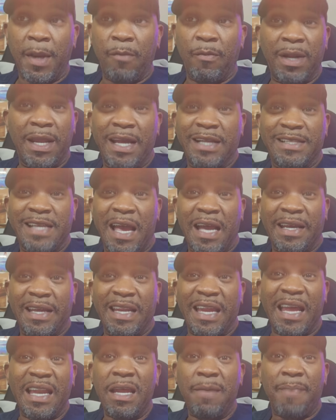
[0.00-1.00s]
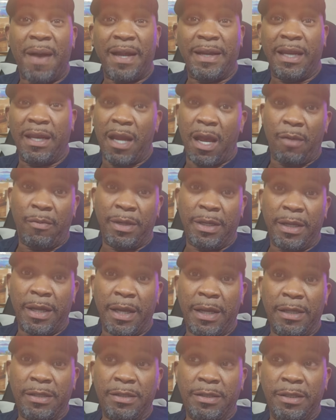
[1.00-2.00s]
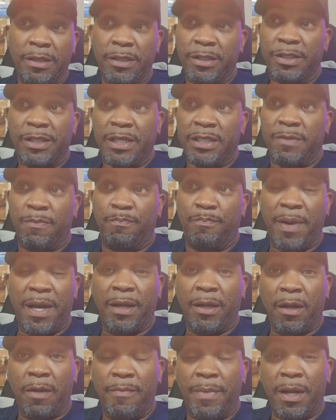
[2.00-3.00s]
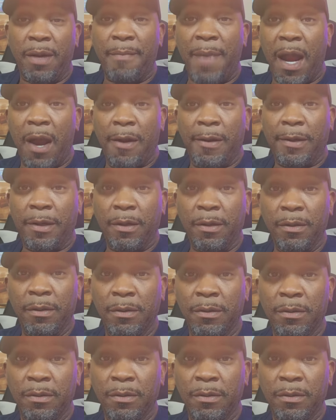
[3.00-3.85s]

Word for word: And when they attacking anybody nowadays, it's just bedlam in America.